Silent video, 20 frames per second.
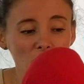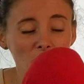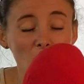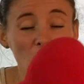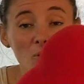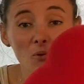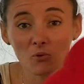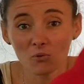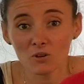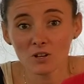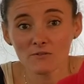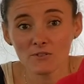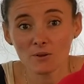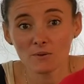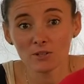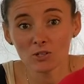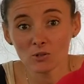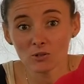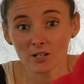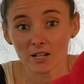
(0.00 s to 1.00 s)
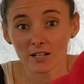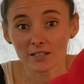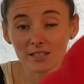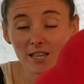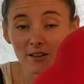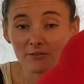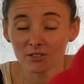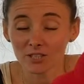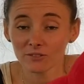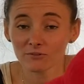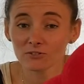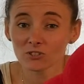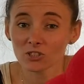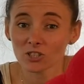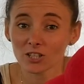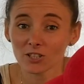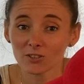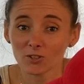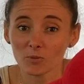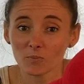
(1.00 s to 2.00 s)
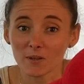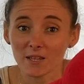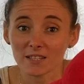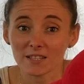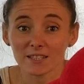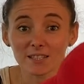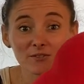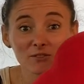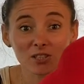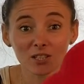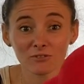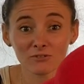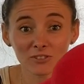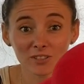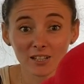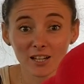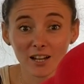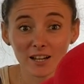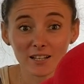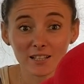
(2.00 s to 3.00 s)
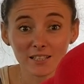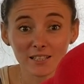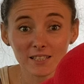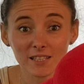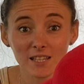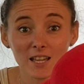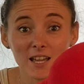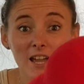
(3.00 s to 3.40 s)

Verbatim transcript: but all of you in your class have different jigsaw pieces of different colours,